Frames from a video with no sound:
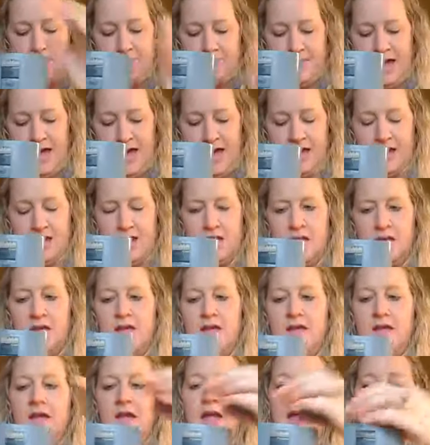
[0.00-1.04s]
it back
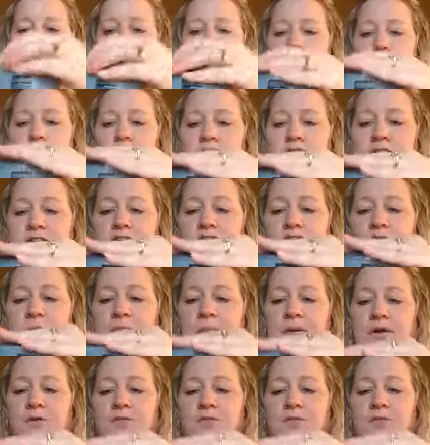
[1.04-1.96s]
and close it up.